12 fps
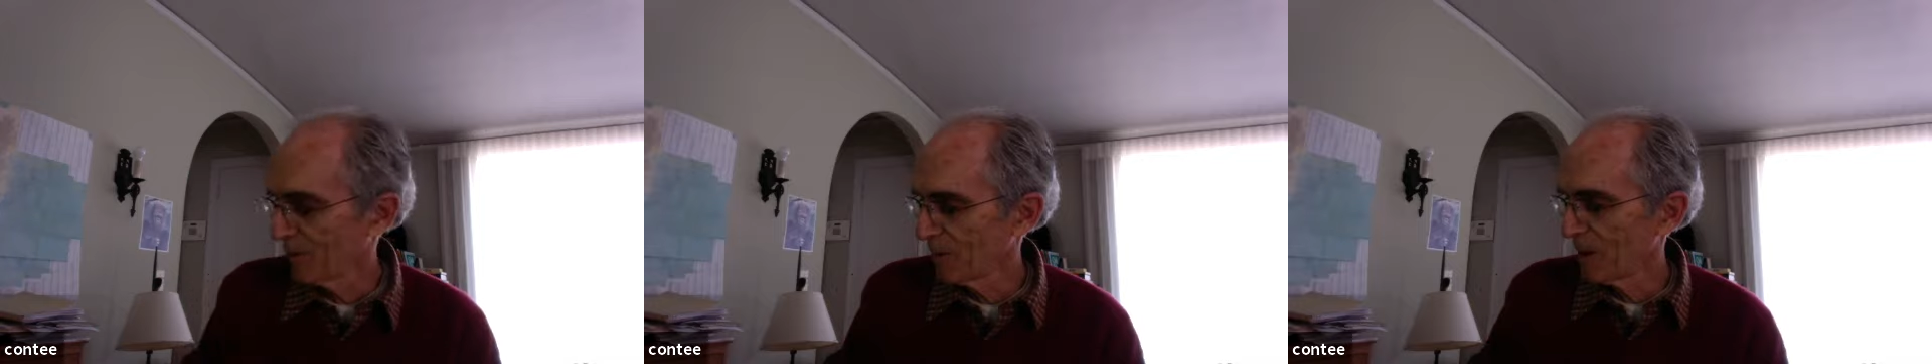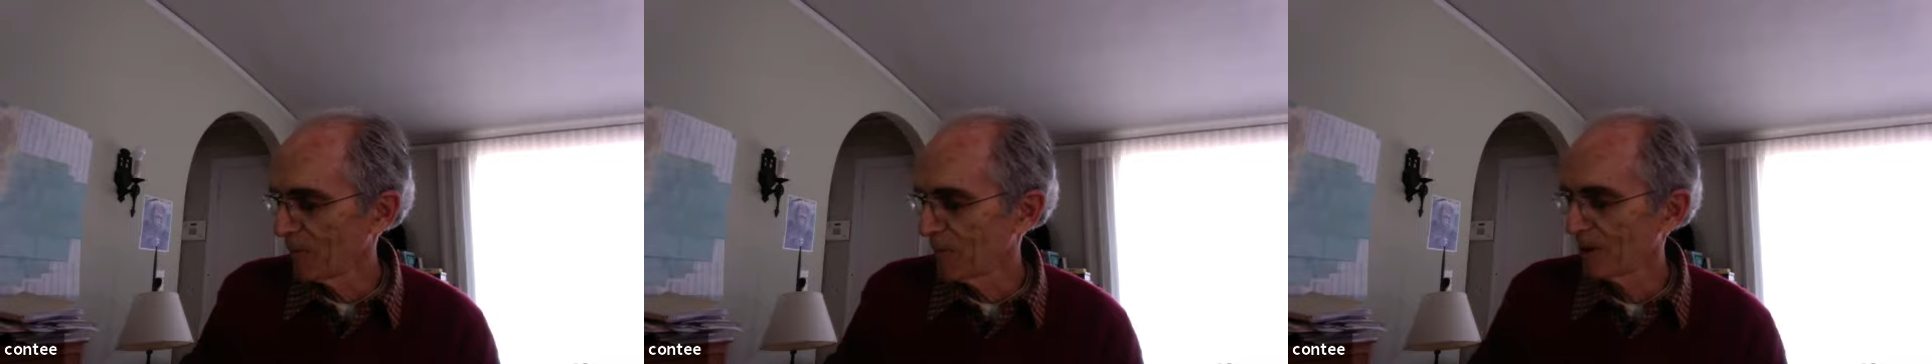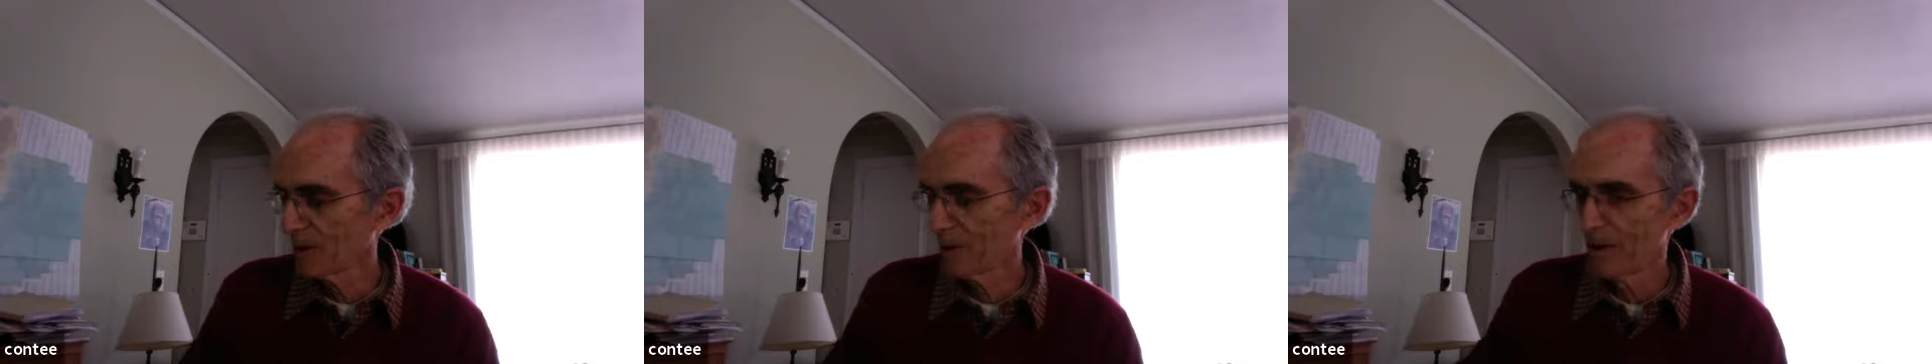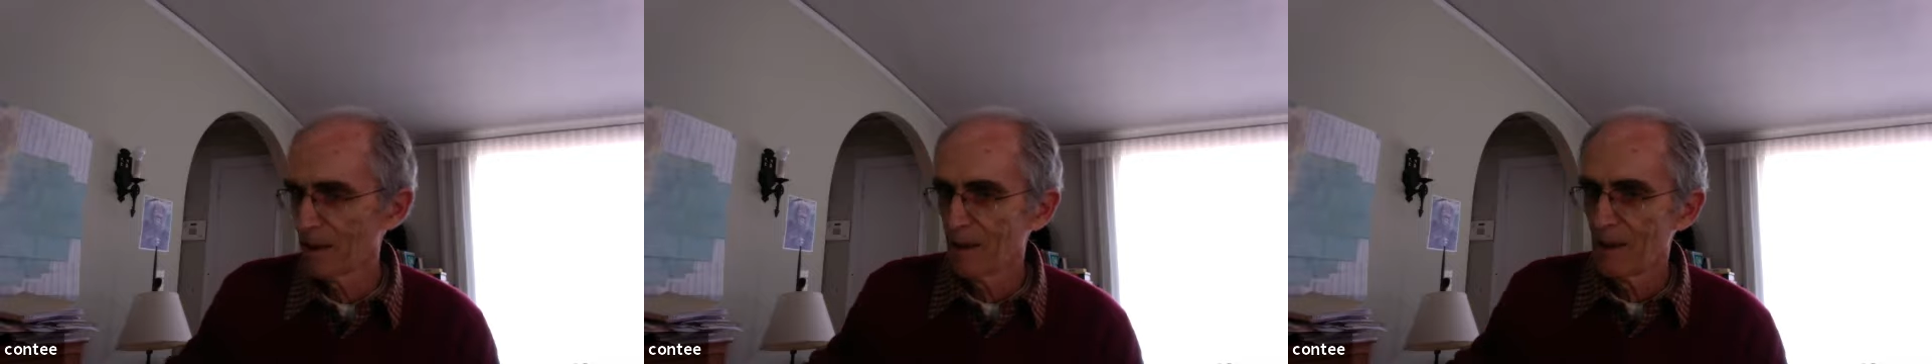We published
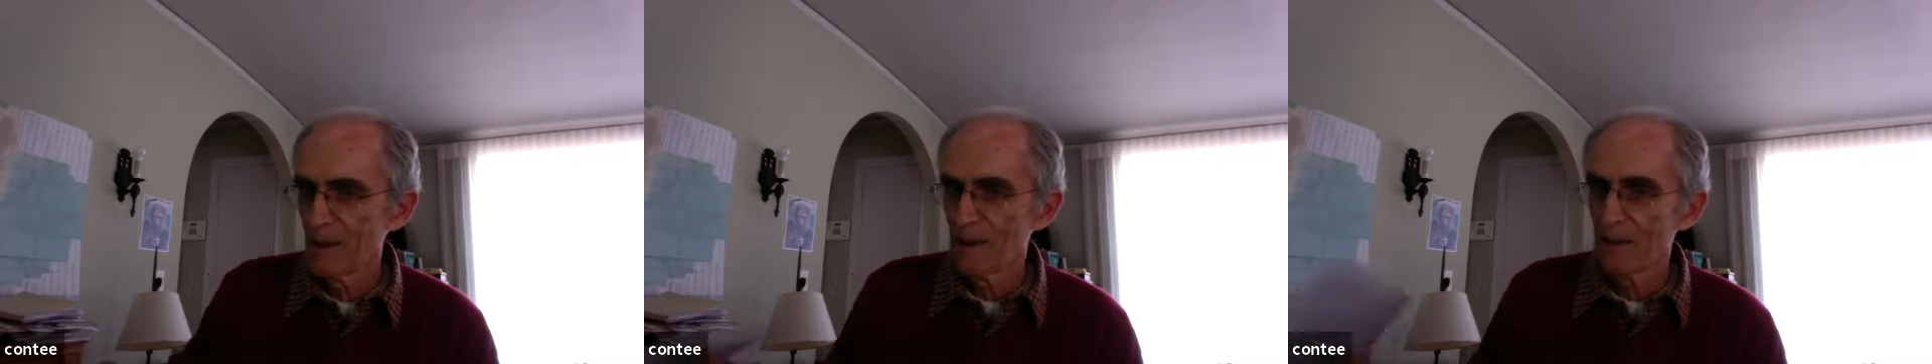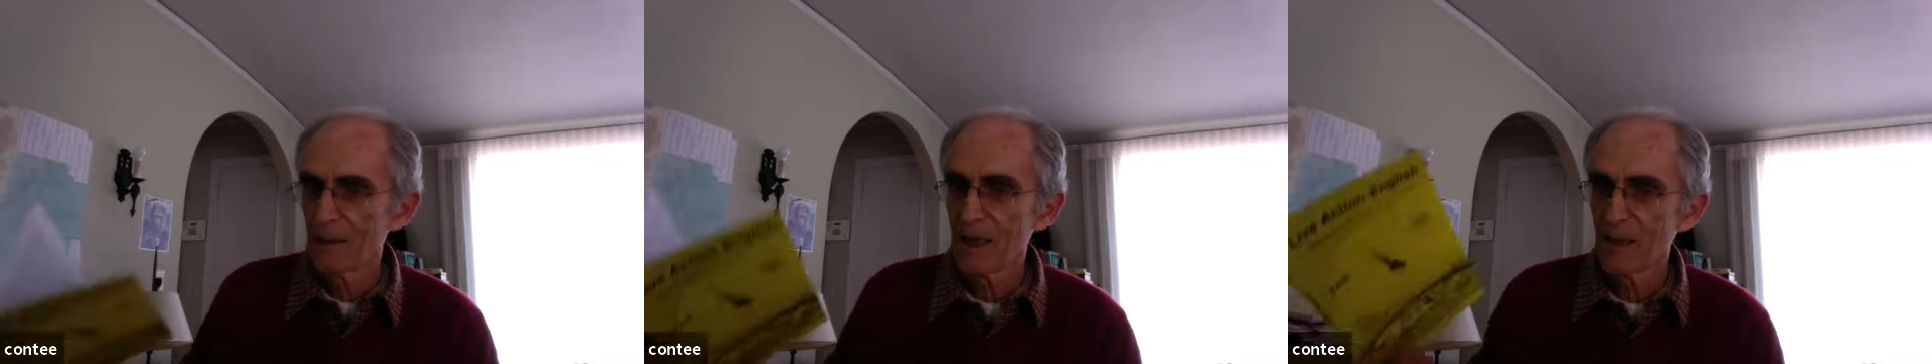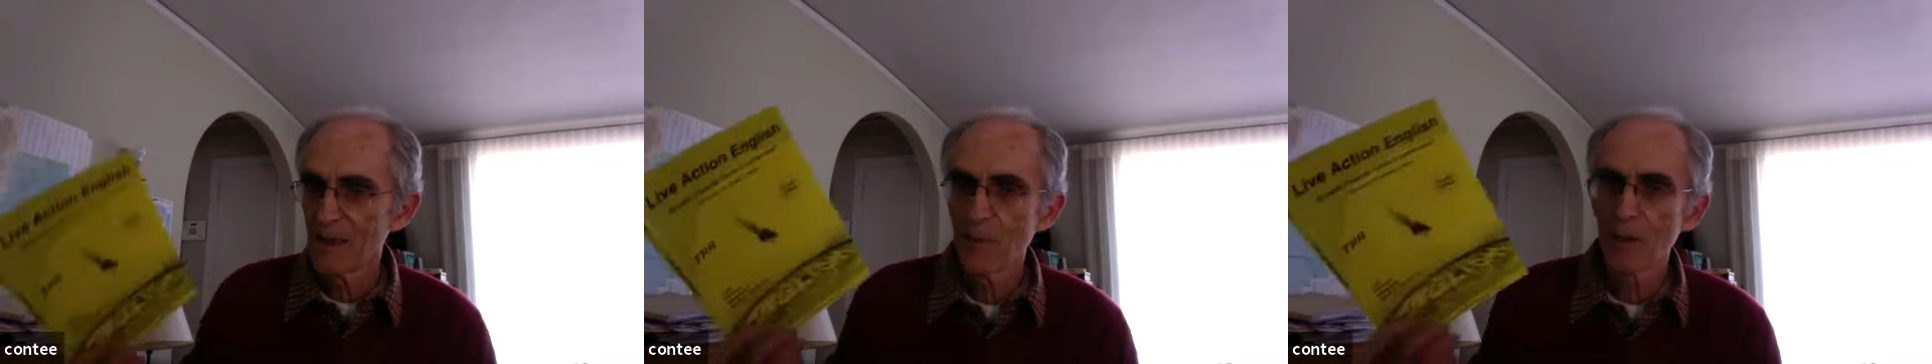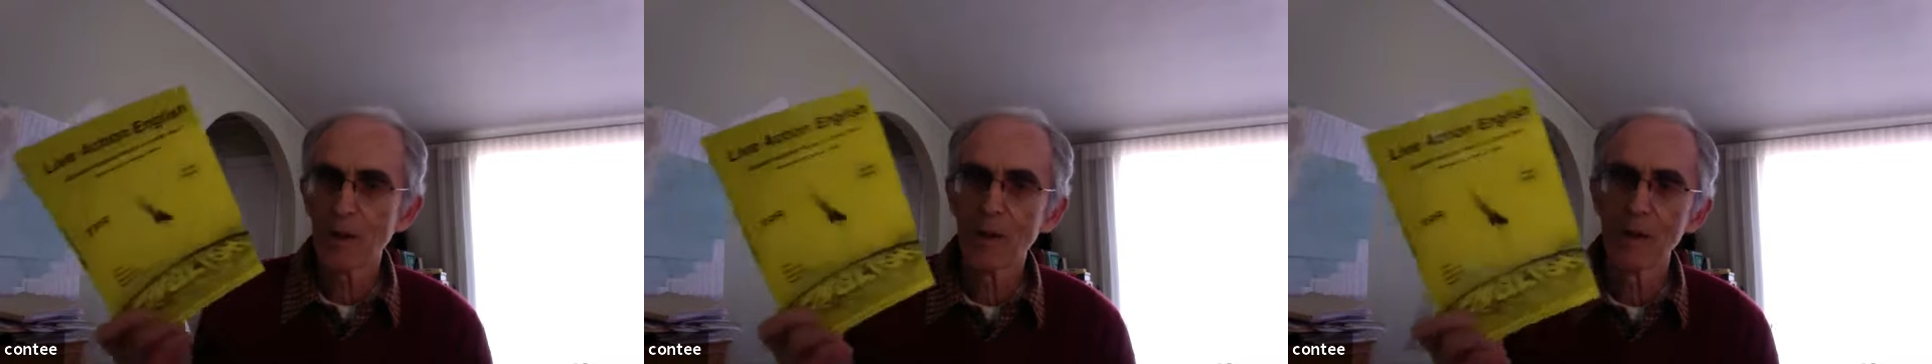this
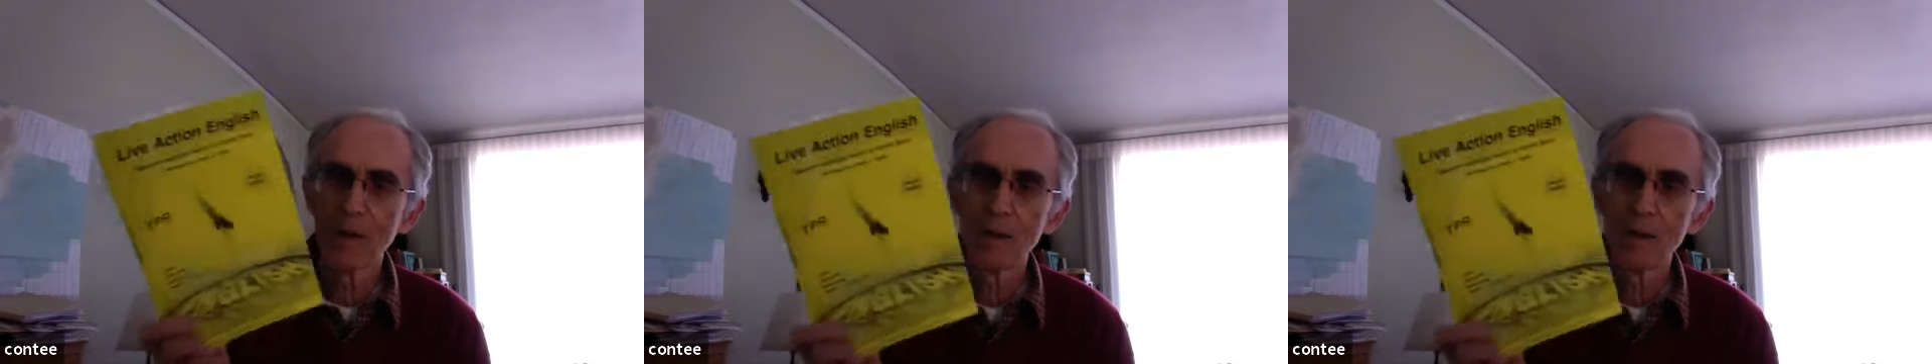book